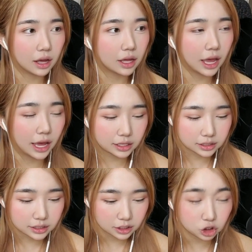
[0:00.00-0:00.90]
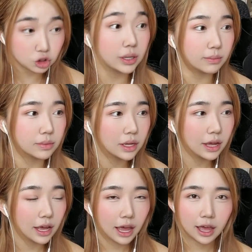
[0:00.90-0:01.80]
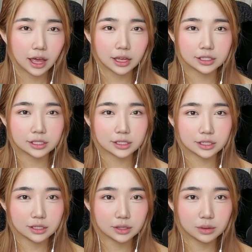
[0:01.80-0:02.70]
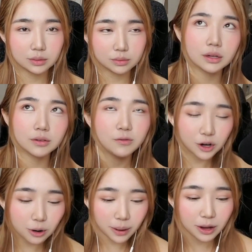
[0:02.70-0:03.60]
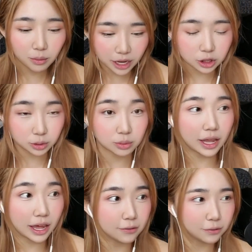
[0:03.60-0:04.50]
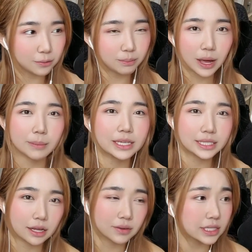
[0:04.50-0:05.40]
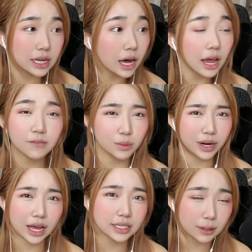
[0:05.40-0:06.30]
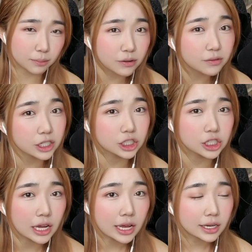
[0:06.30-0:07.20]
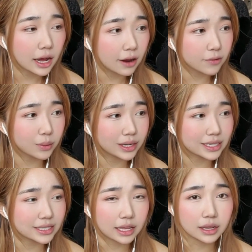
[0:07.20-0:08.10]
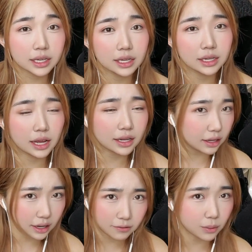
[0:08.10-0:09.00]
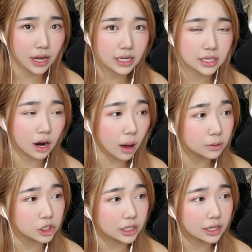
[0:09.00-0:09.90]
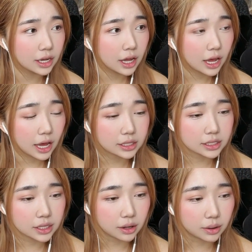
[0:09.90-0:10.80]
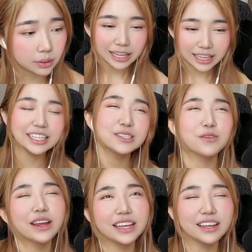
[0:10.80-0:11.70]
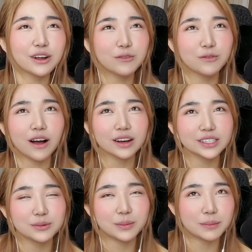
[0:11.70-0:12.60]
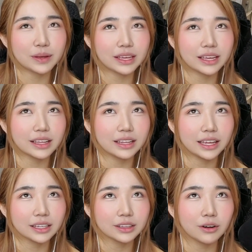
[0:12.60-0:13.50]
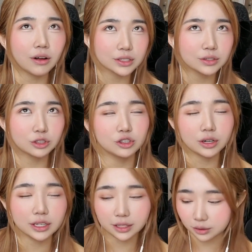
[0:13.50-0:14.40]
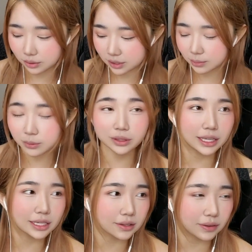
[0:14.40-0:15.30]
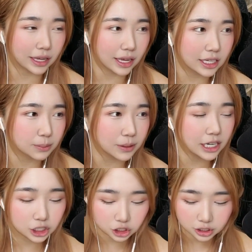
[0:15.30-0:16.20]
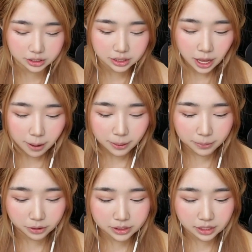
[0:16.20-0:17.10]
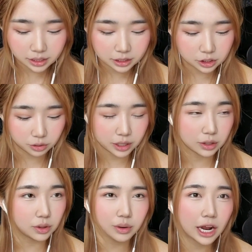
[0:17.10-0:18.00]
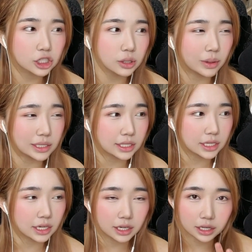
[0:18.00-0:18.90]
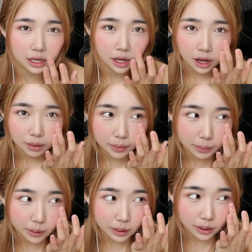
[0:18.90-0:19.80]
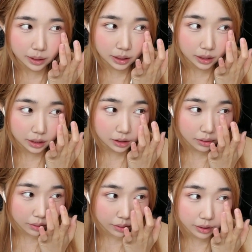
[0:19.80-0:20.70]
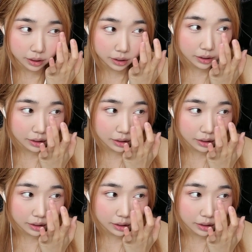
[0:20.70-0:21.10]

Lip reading: and stream and, you know, figure my way through life by myself, because not everyone has that privilege, not everyone is that lucky, not everyone has that option. And so this is for any younger frogs who maybe like they're also struggling through the similar things of like expectations. Maybe you're studying a degree you don't actually want to study, maybe you're